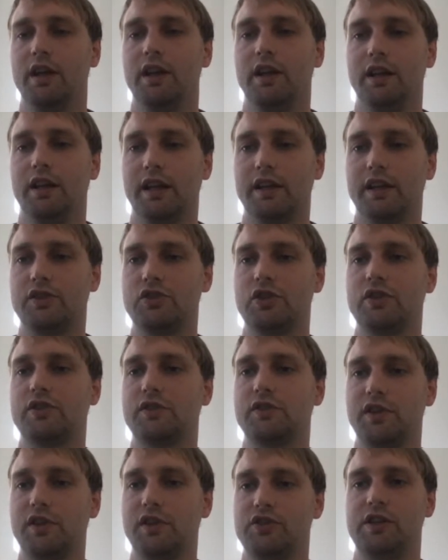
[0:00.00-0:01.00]
like it's
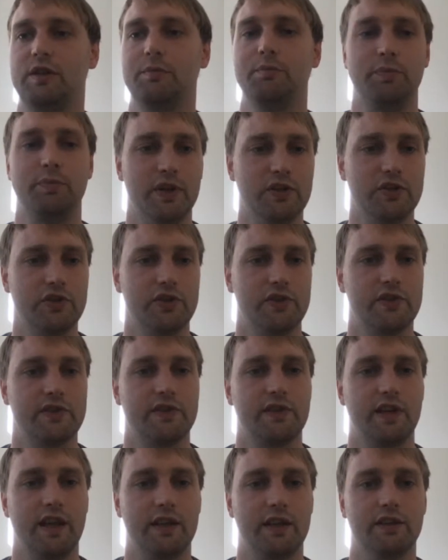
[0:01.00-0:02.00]
just such an
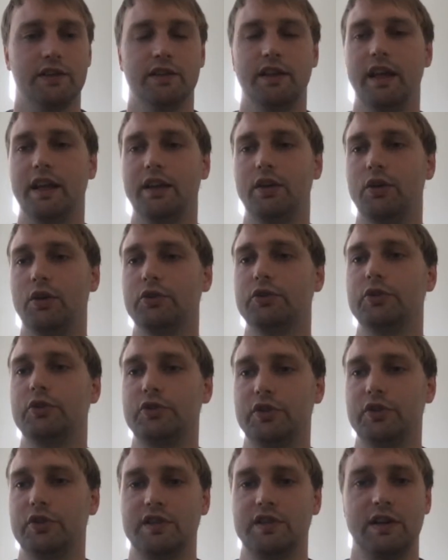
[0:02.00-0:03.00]
ambitious and also
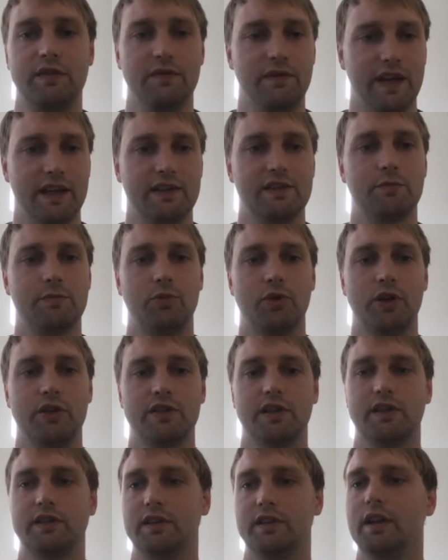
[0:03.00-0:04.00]
such an advanced
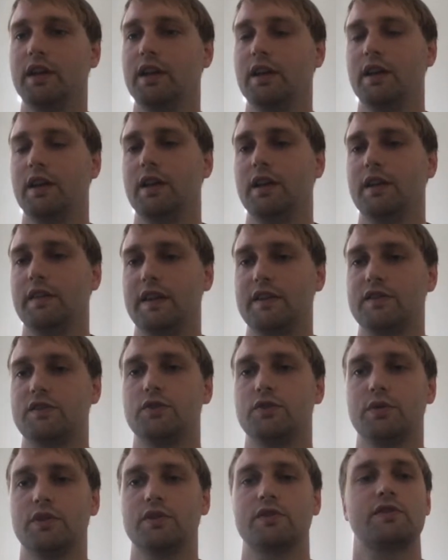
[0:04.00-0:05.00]
project that's
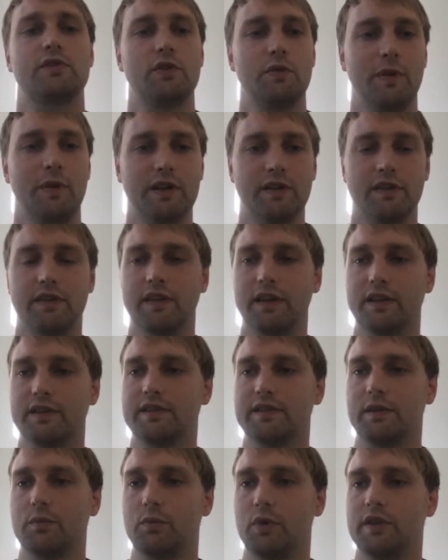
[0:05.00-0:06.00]
doing so many
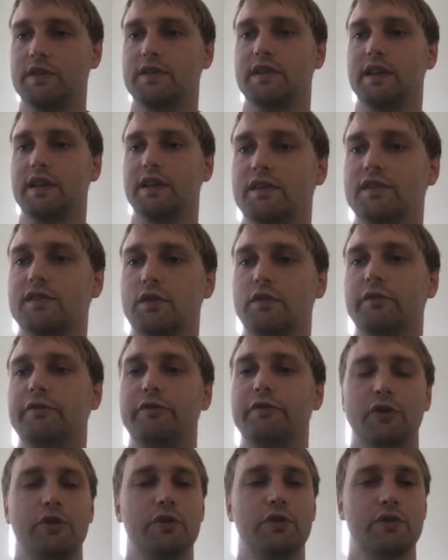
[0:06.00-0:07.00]
things at once, and so
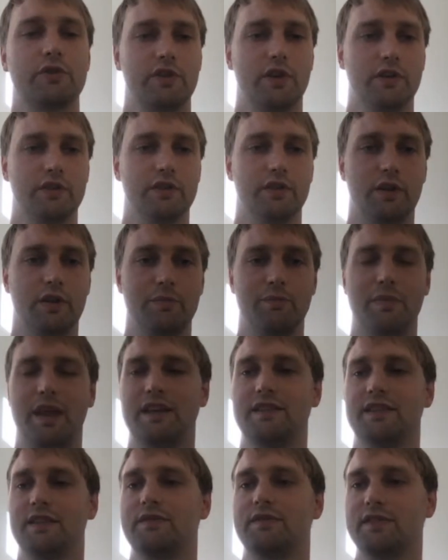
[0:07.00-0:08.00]
focused on
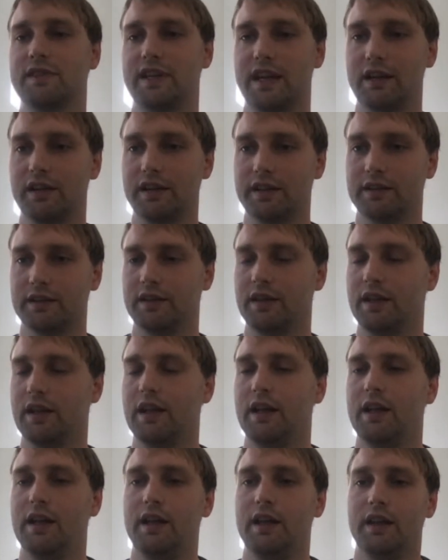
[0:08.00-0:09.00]
massive scaling
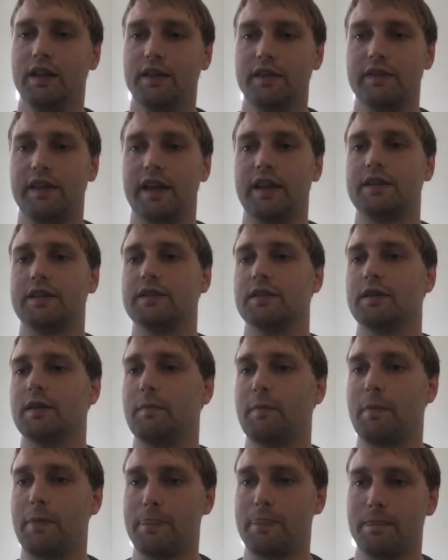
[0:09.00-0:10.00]
that
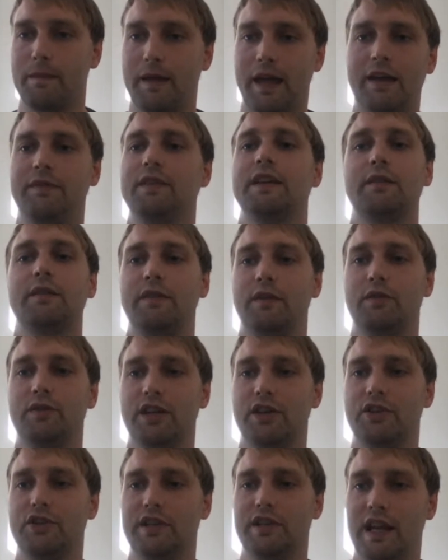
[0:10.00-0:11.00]
having a
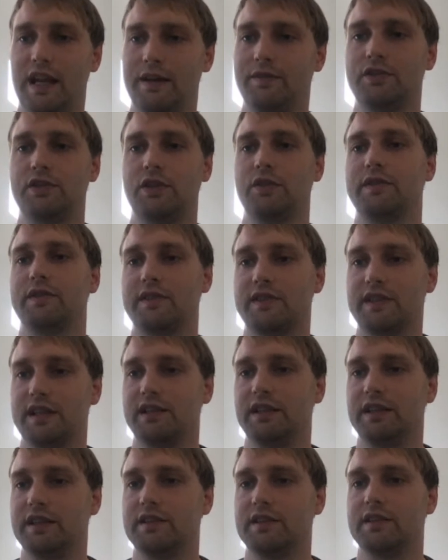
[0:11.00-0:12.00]
foundation and having sort of a
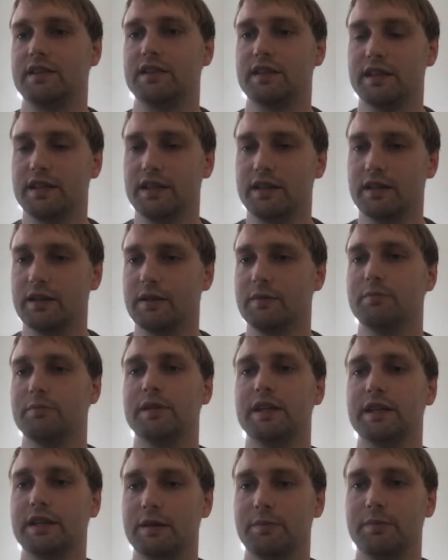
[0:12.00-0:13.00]
single entity
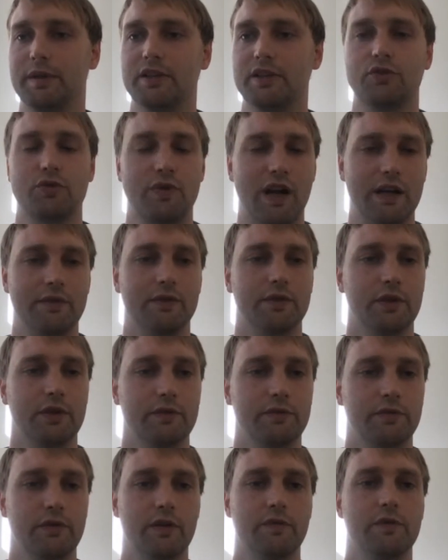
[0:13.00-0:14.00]
being a big driver
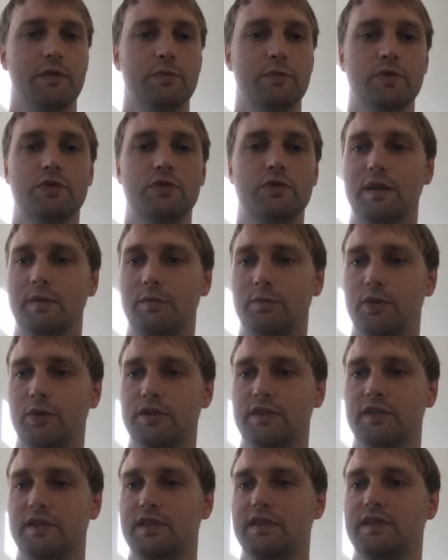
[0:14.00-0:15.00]
of the bootstrapping
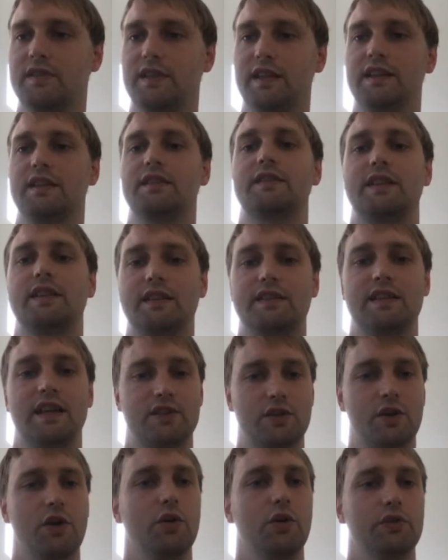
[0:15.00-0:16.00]
process is in a sense
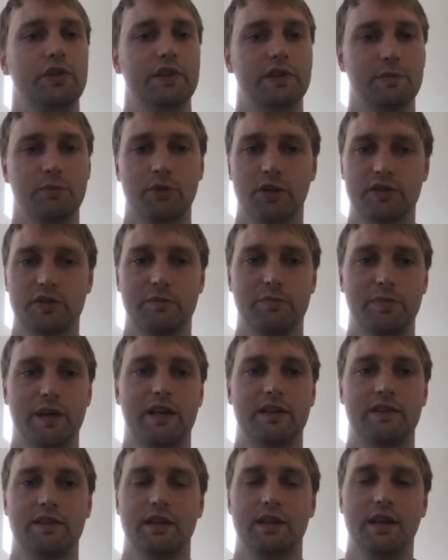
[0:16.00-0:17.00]
actually holding the project
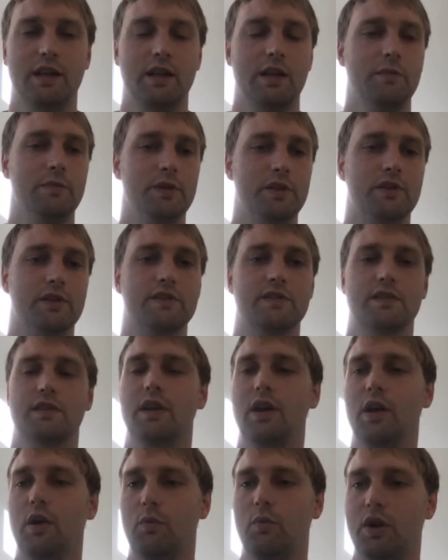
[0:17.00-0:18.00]
back,
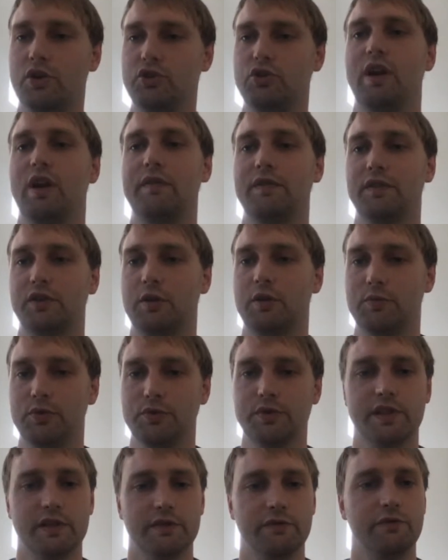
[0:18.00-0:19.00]
because once you have the
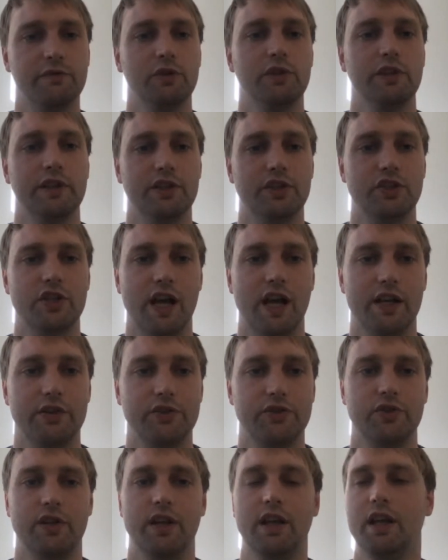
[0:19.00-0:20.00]
community fully in charge,